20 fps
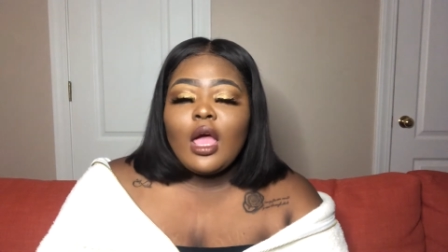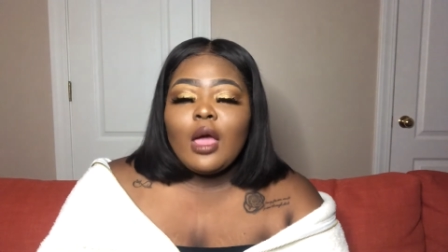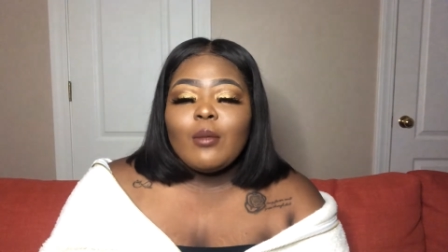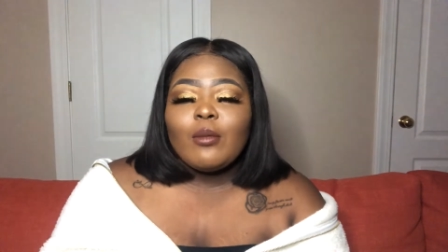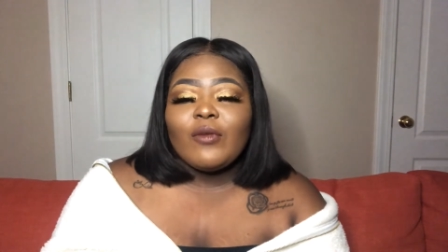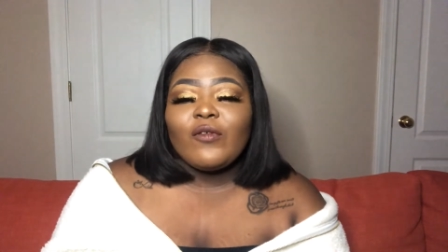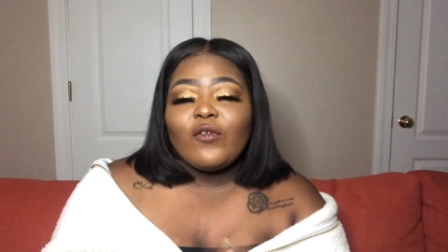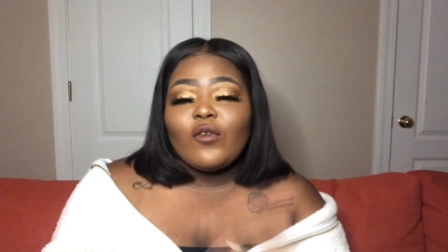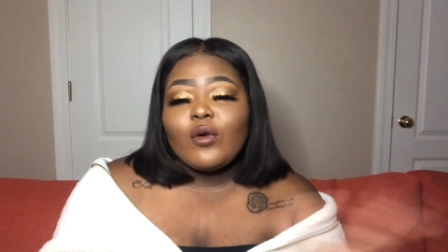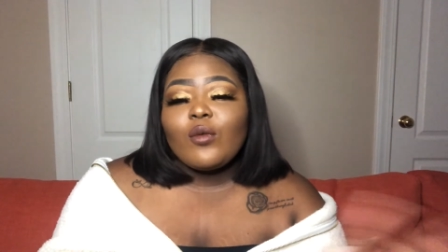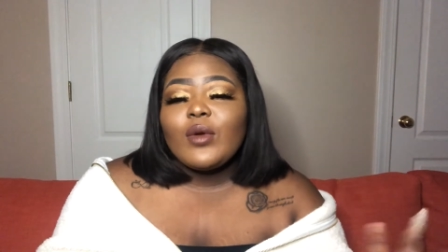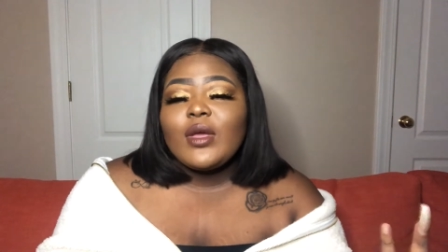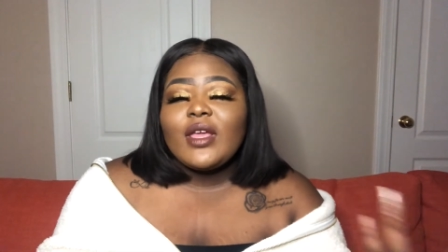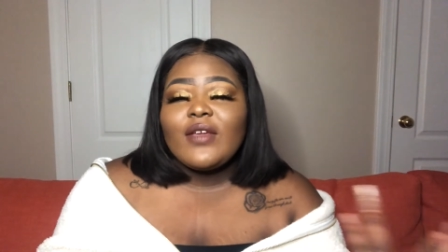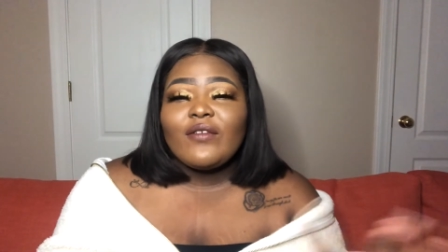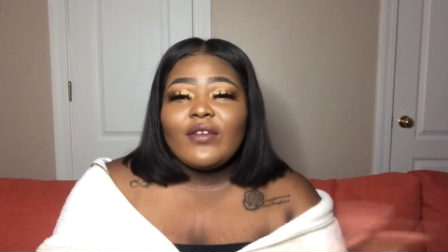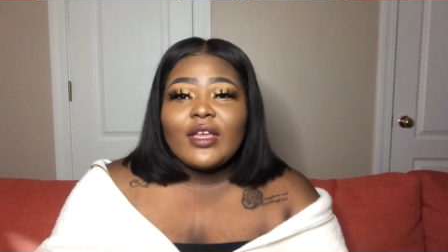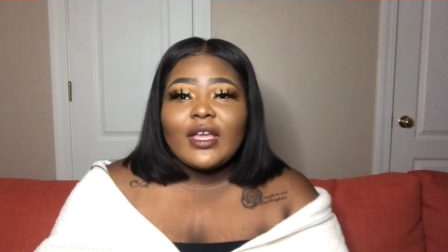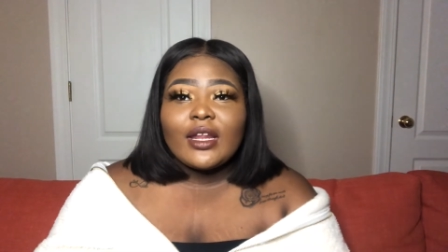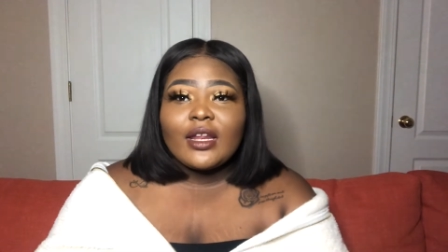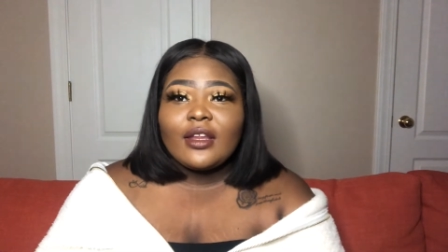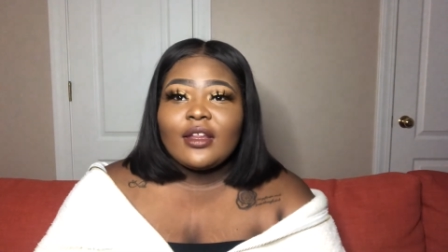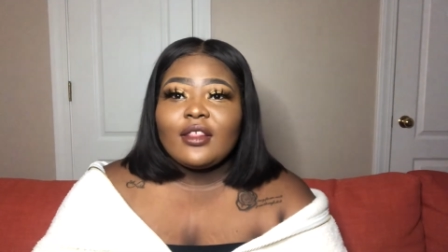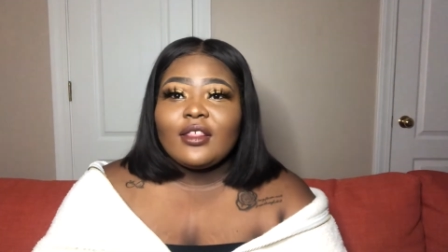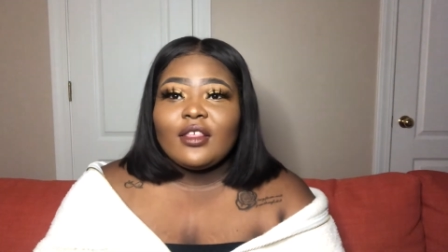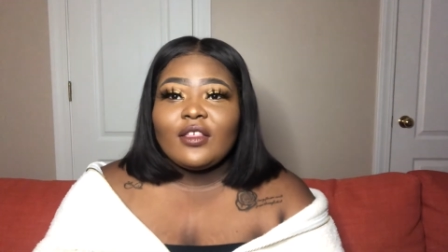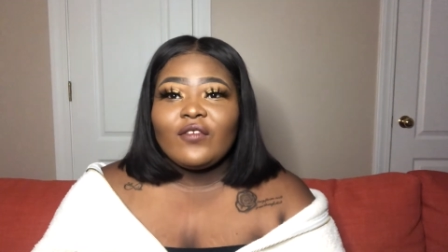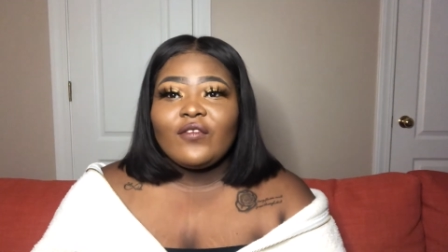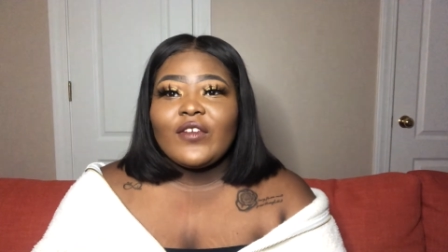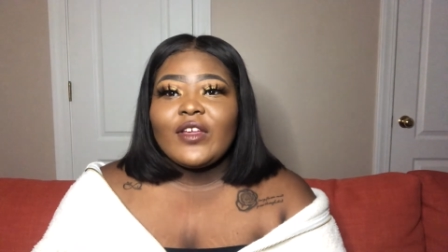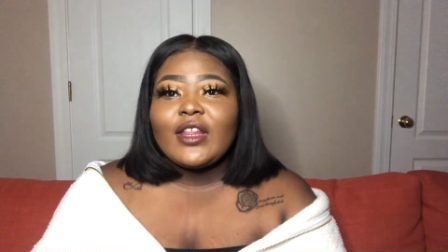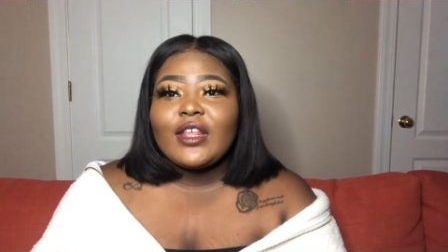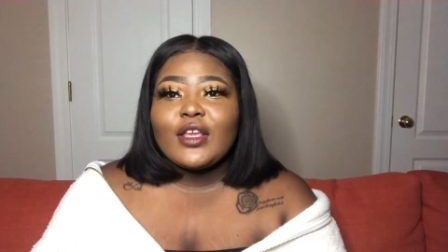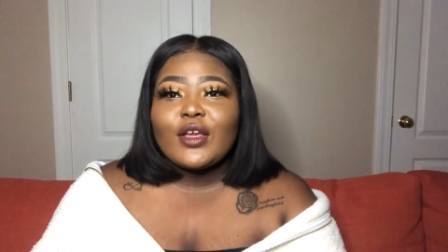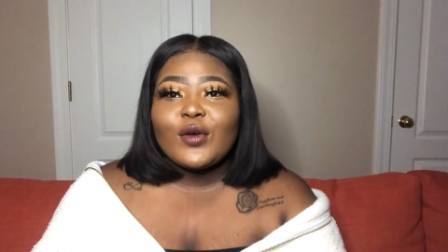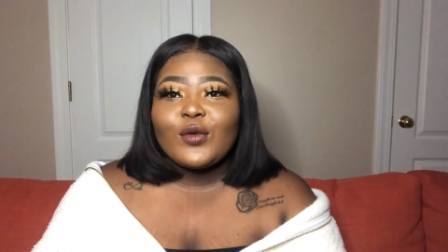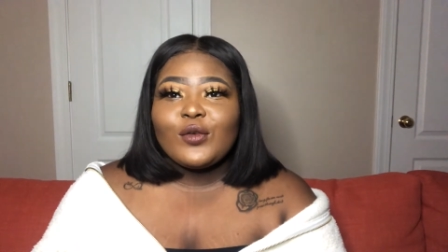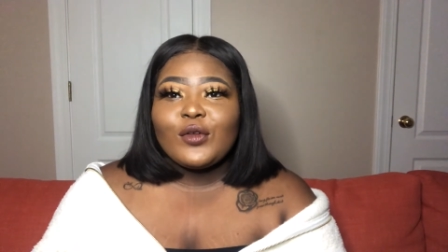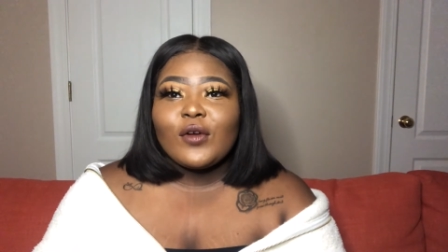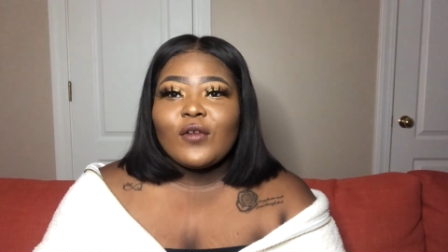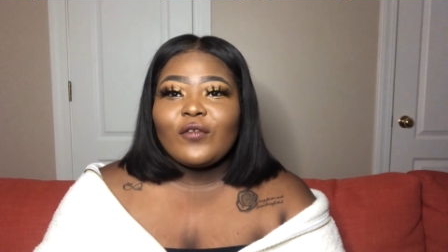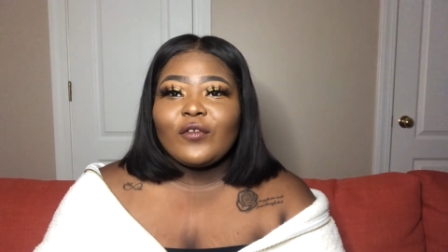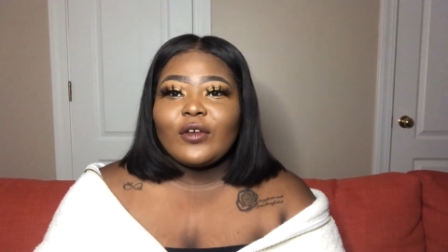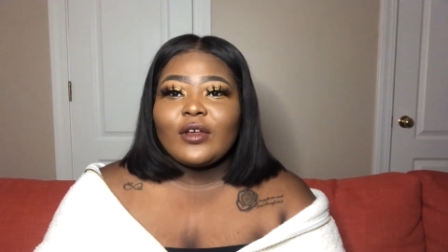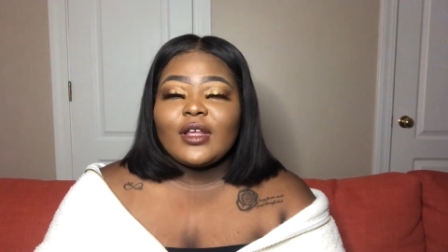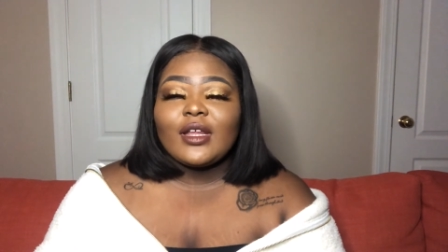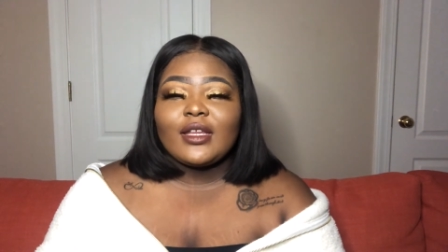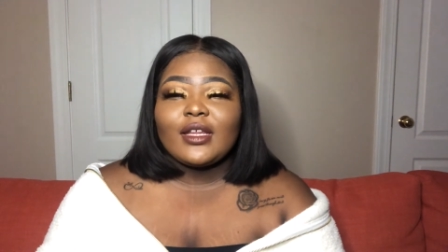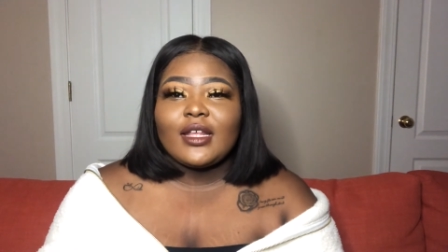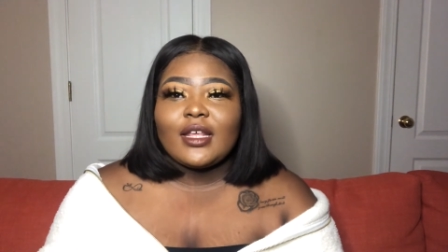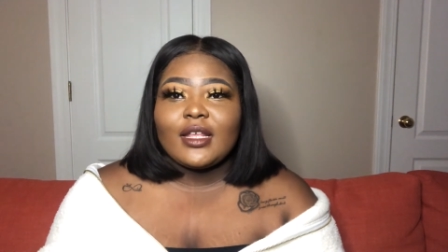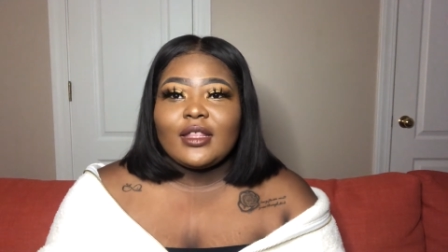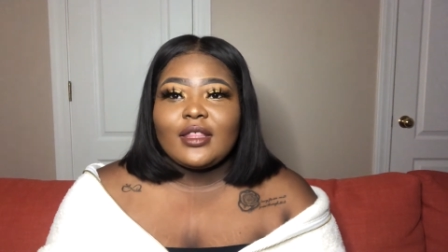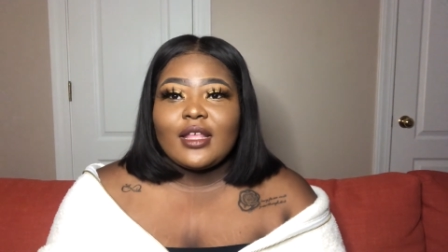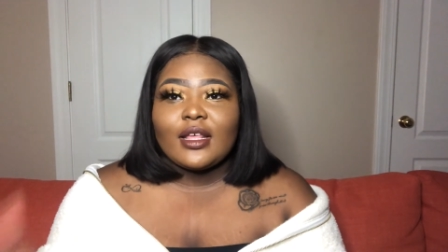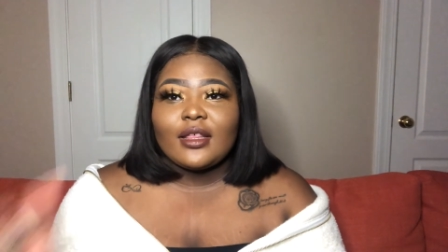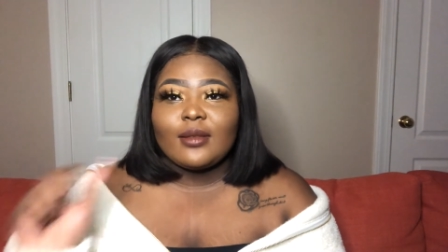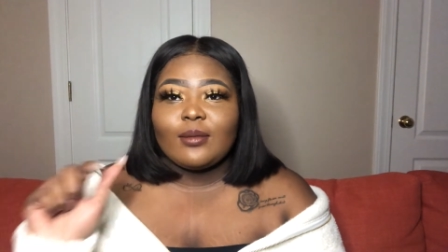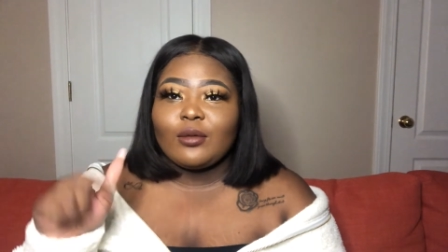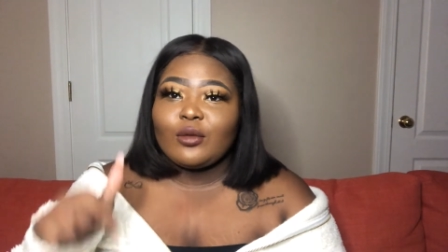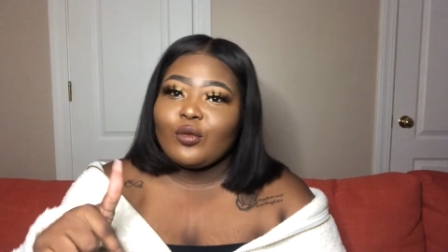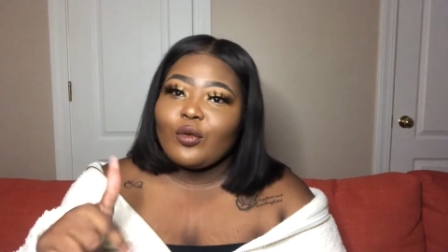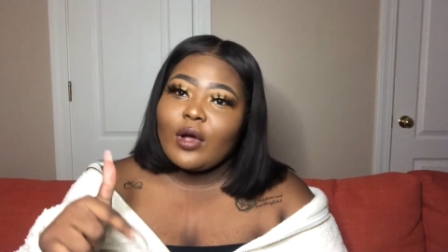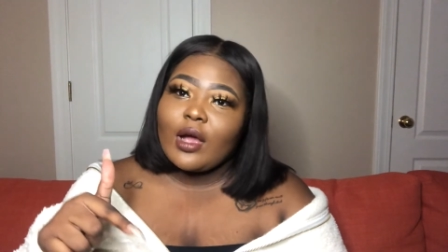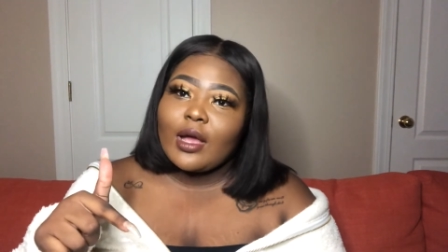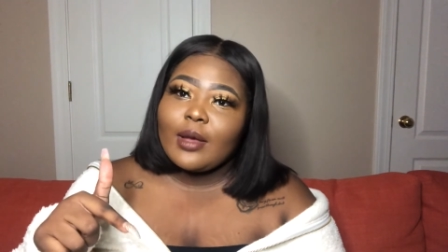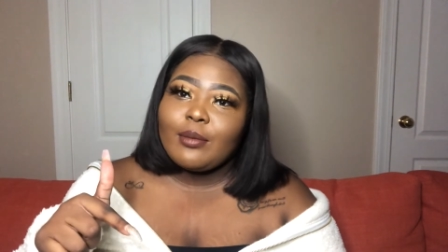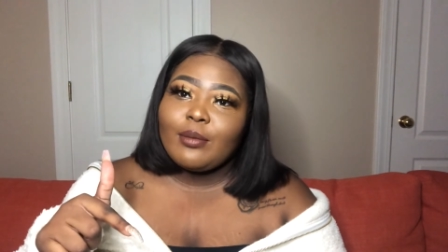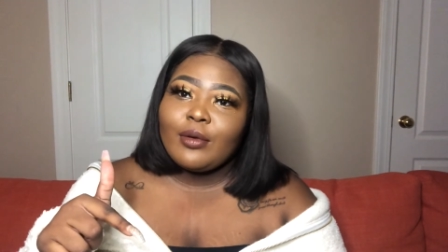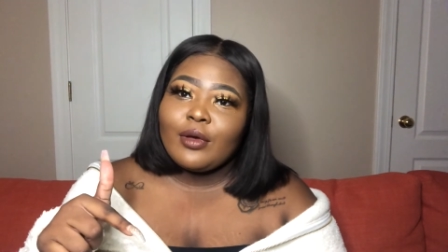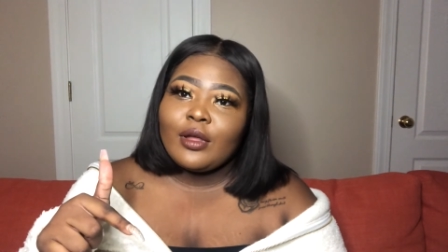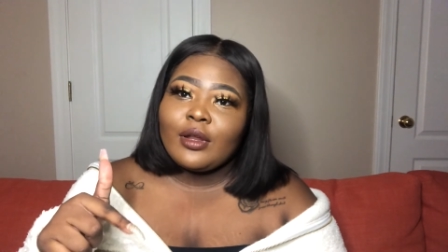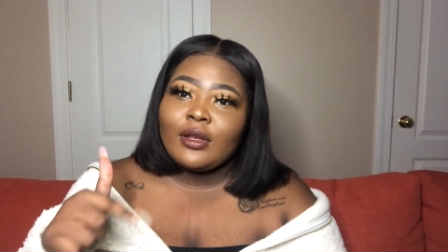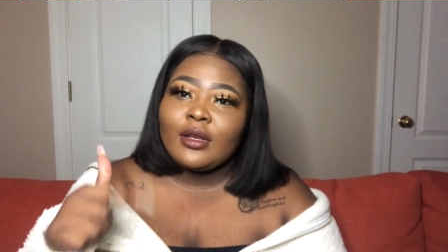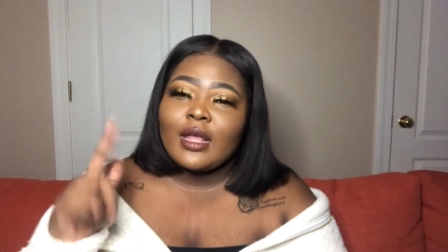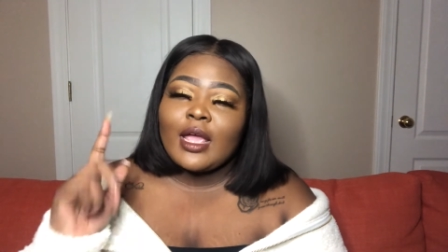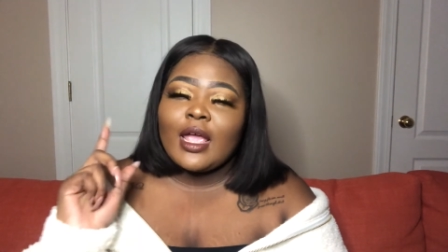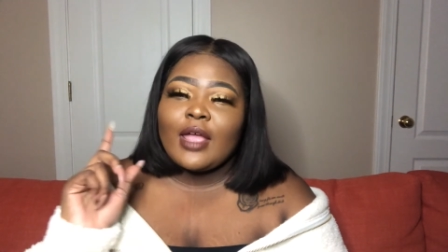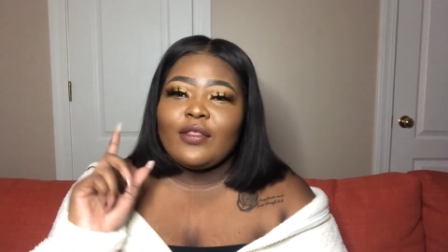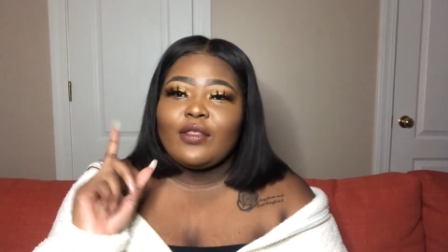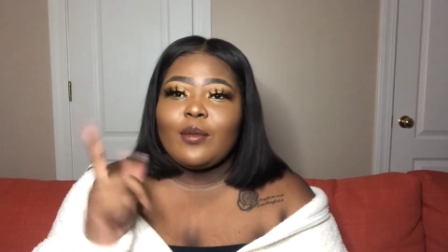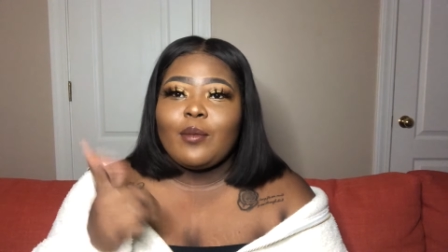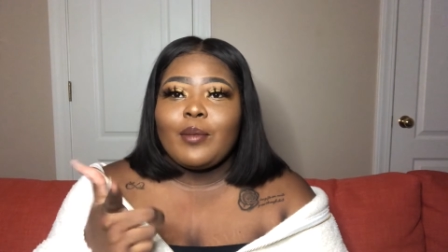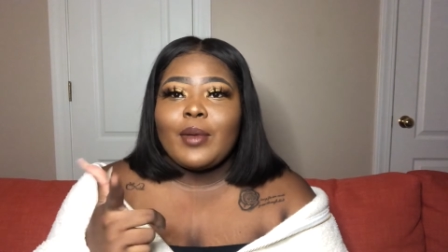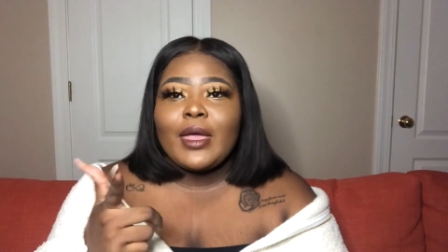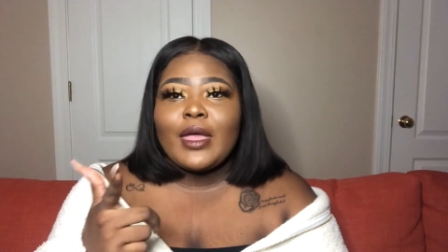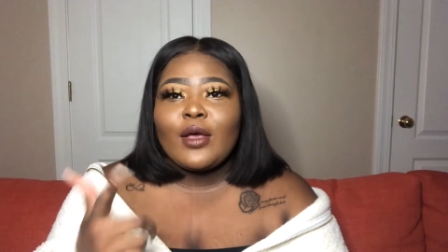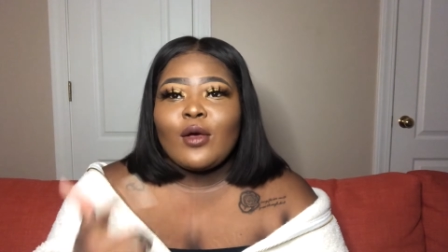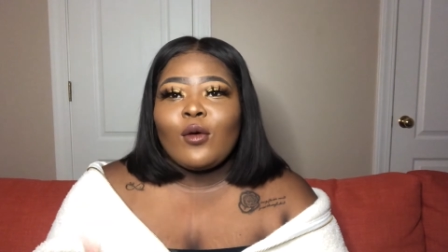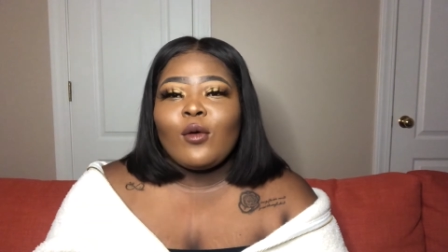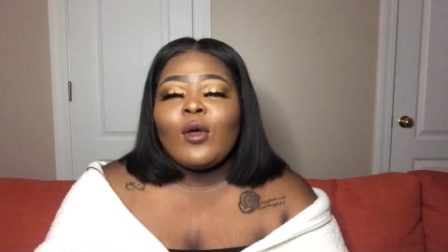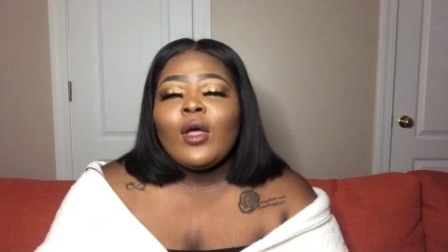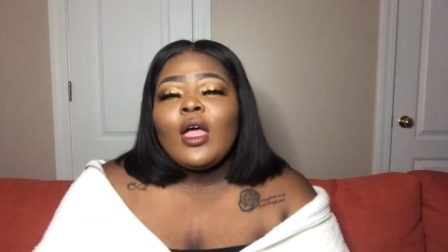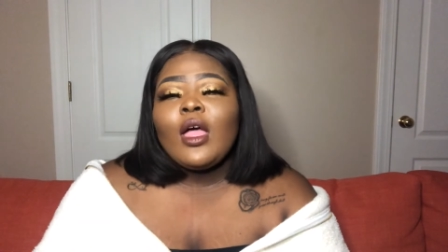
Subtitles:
Before we even get into this video, don't forget to hit that subscribe button and the bell